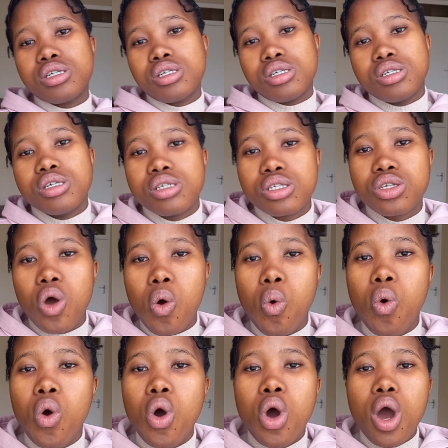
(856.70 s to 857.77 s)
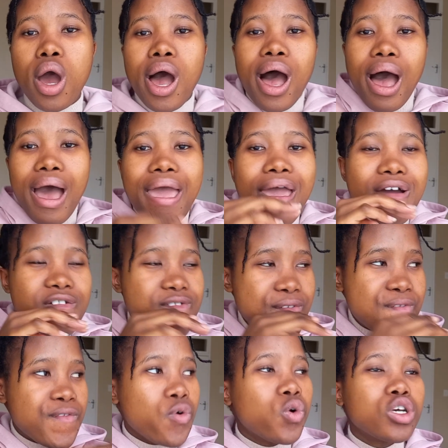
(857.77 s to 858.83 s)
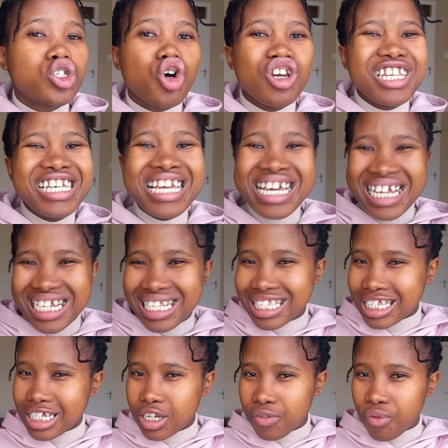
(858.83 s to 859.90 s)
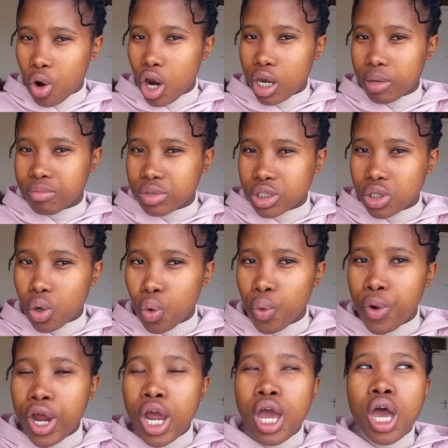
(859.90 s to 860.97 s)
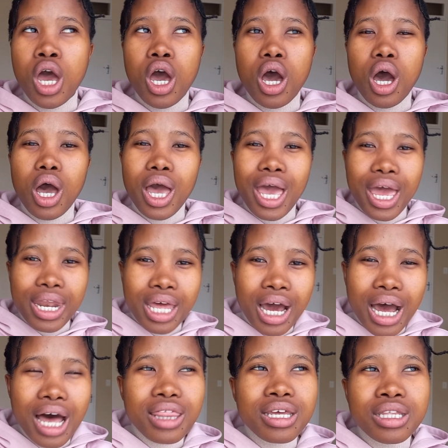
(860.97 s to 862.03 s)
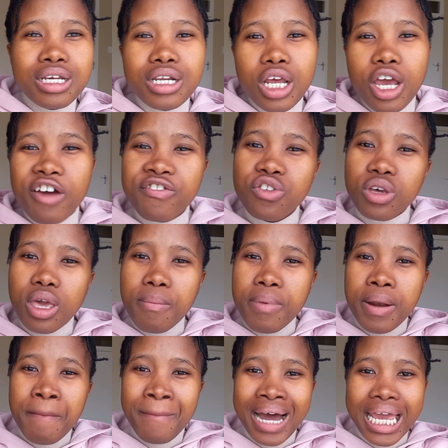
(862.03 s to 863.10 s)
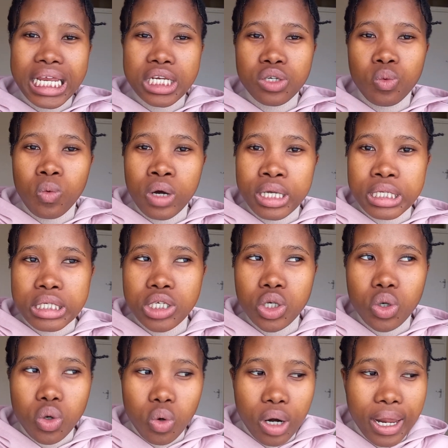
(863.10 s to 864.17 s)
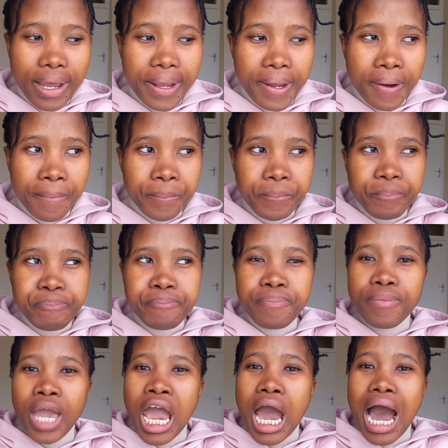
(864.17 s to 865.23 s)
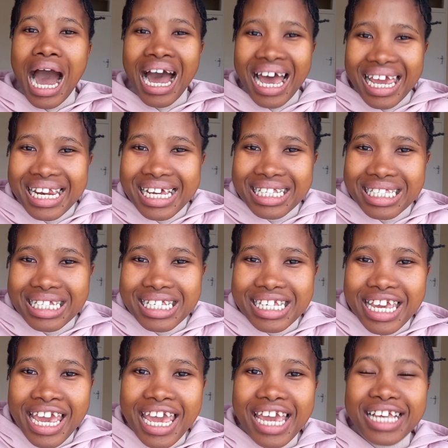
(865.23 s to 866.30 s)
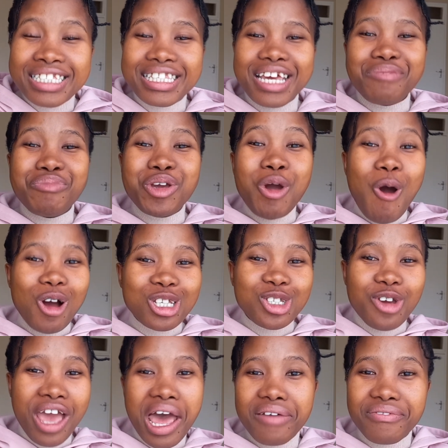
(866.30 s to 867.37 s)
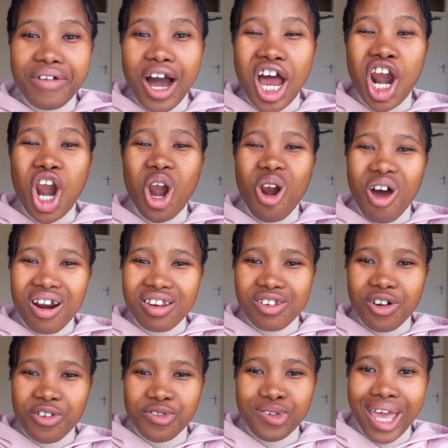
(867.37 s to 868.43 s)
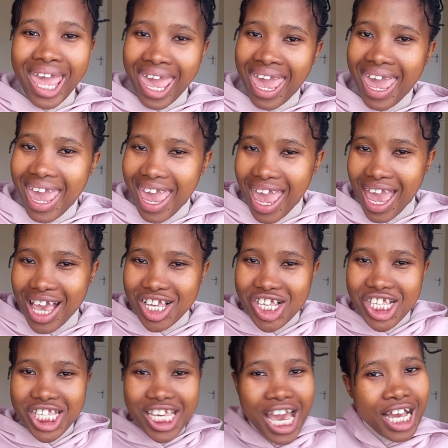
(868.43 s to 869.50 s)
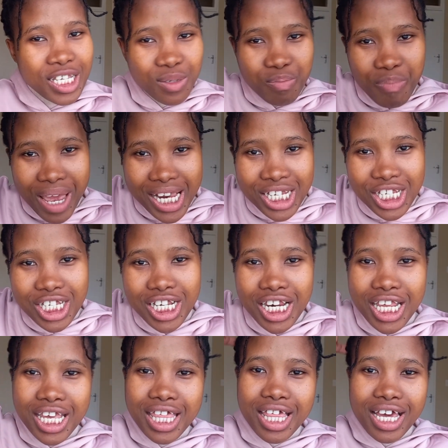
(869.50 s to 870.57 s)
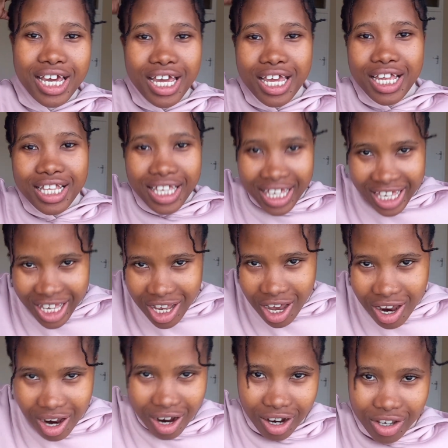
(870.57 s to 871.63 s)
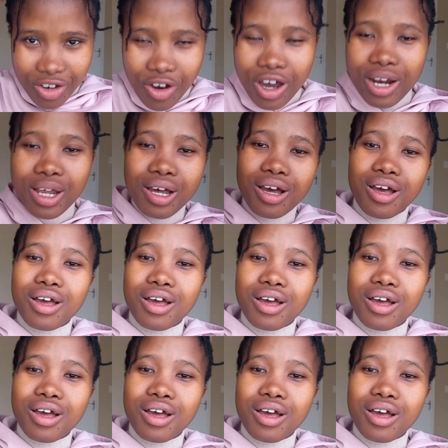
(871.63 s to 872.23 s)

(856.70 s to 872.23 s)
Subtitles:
So I have to focus on decreasing the volume. So the other thing that you have to keep in mind with like high density hair is that because you have a lot of hair, you see, especially here, you're gonna